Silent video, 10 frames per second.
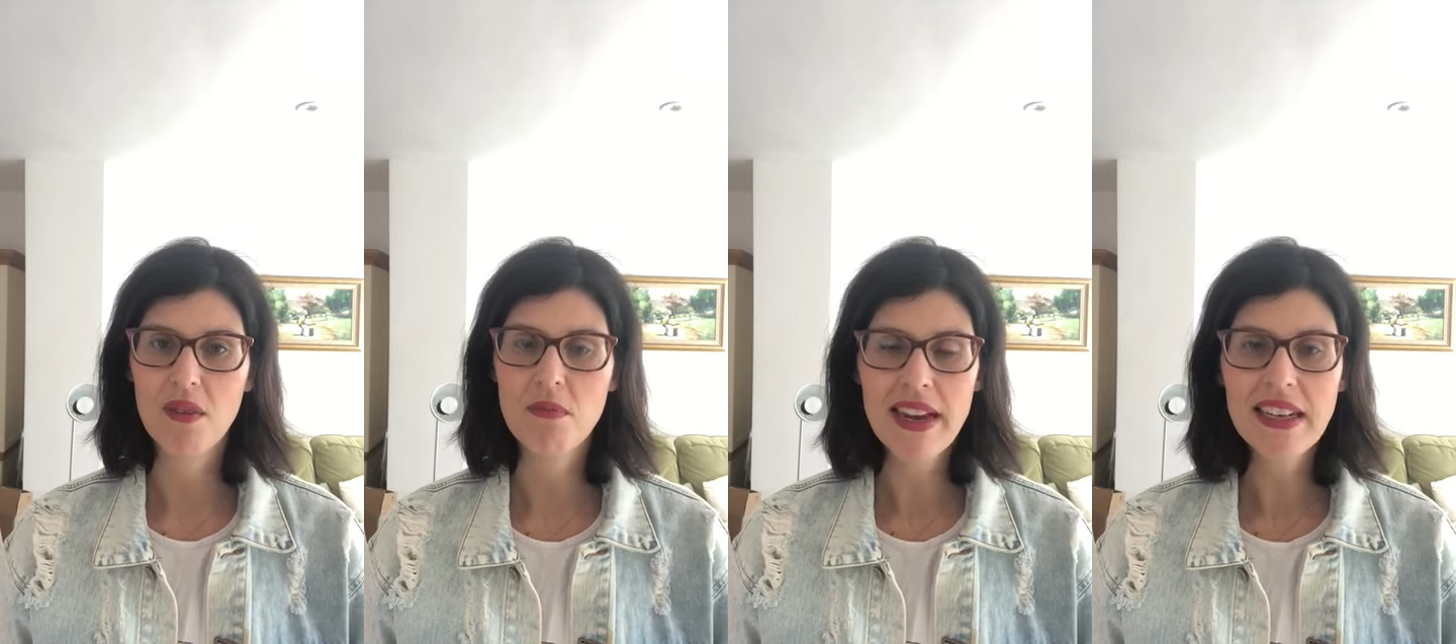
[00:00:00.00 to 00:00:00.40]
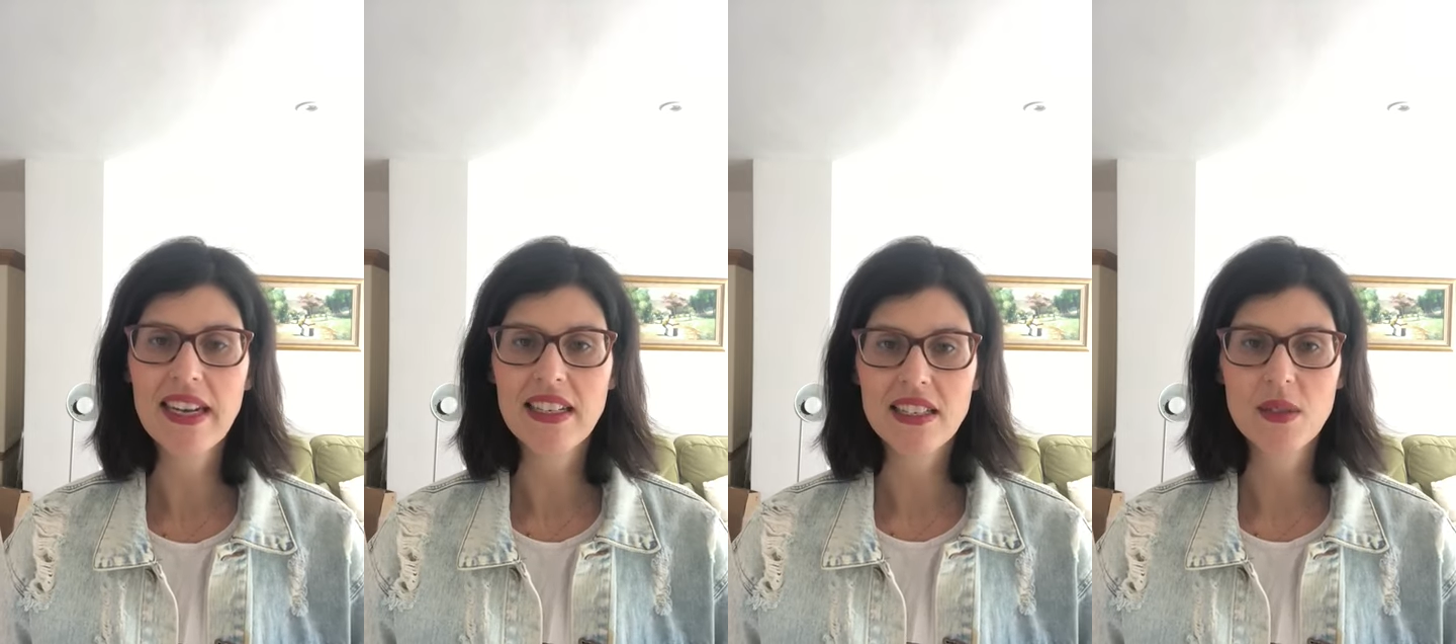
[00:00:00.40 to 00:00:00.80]

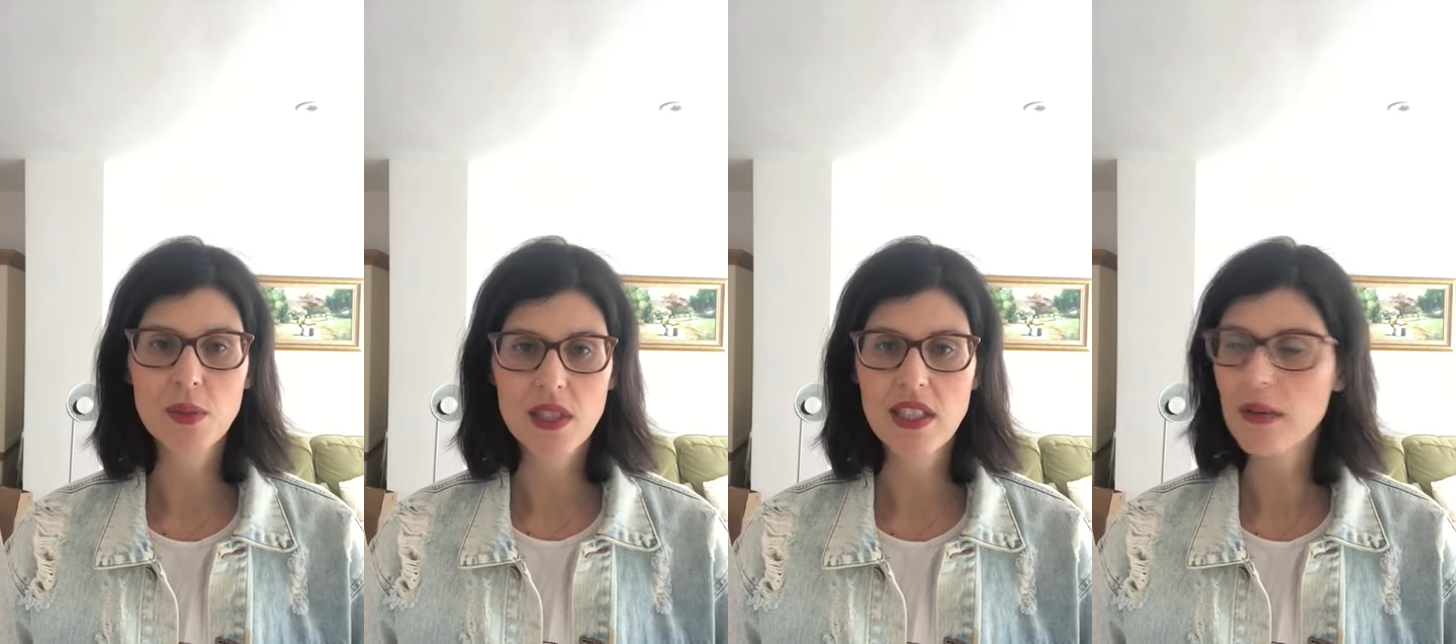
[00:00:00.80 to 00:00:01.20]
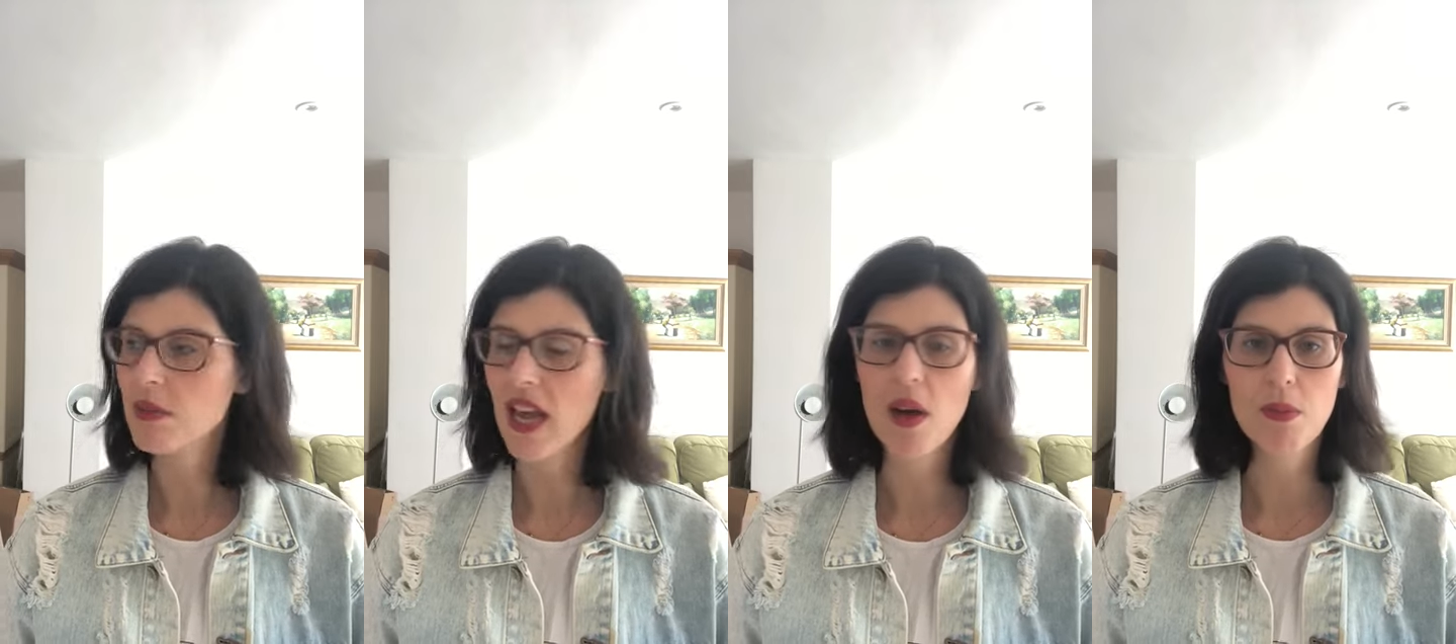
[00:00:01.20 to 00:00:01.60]
Mainly, it would seem,
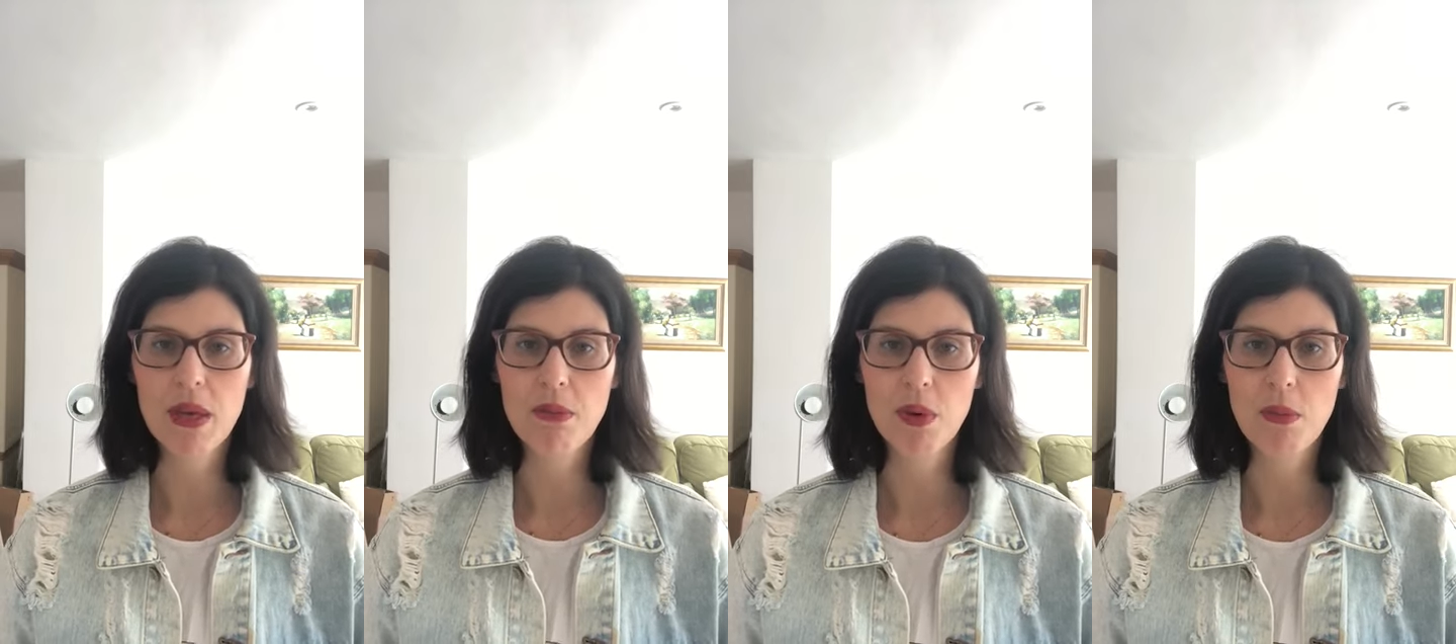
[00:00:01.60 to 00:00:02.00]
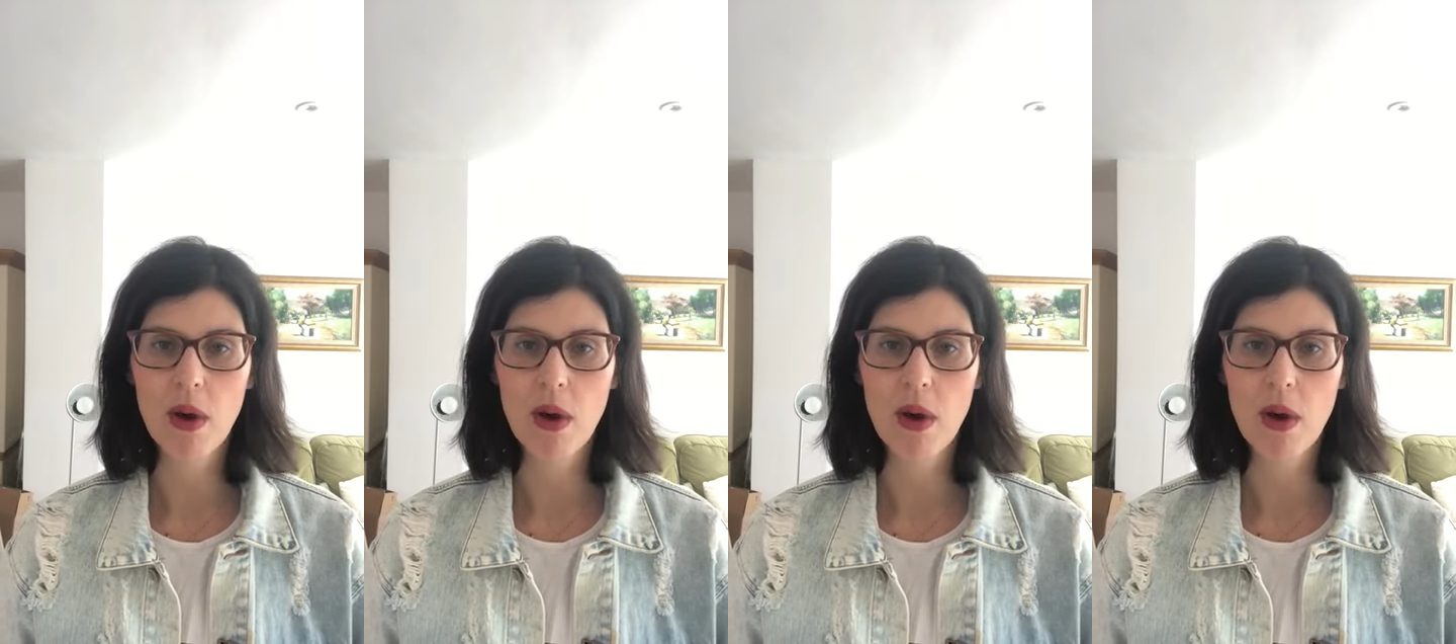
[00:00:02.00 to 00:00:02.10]
to help people